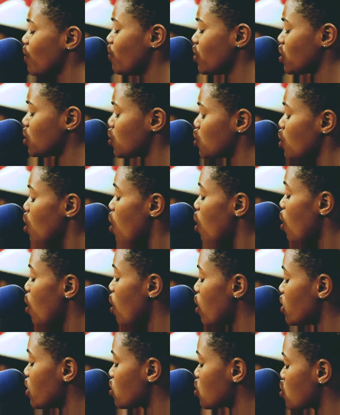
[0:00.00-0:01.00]
my name
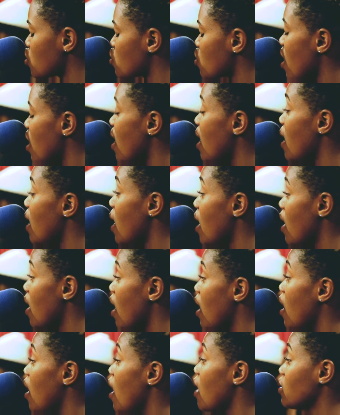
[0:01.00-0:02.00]
is Tammy
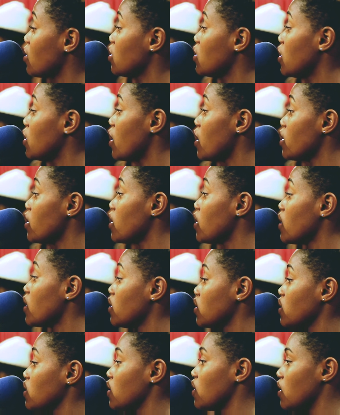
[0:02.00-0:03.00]
and
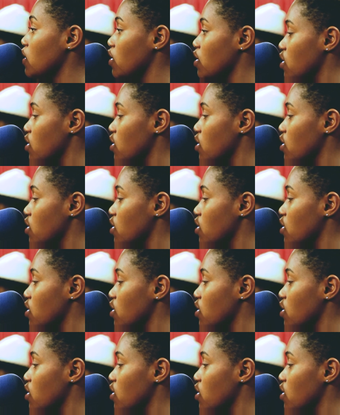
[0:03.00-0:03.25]
uh,